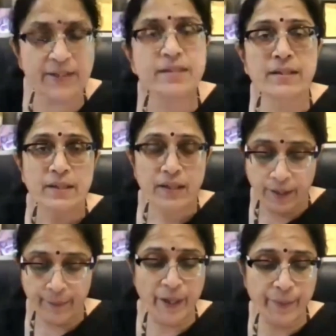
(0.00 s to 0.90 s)
And
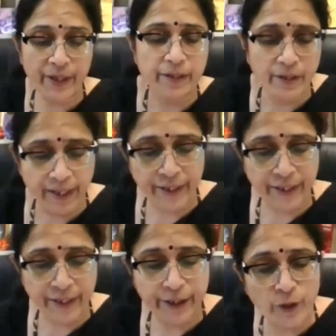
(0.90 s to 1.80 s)
maybe I can give you
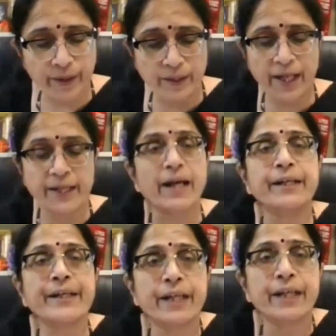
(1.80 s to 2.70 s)
an idea about
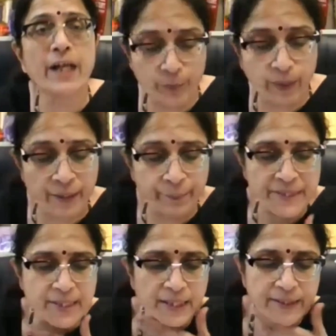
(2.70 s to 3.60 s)
Balram Prasad
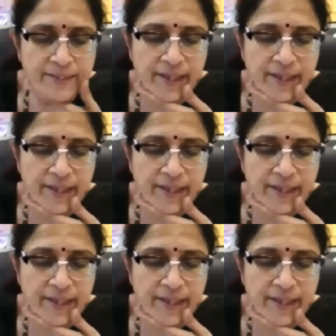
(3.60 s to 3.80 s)
is that,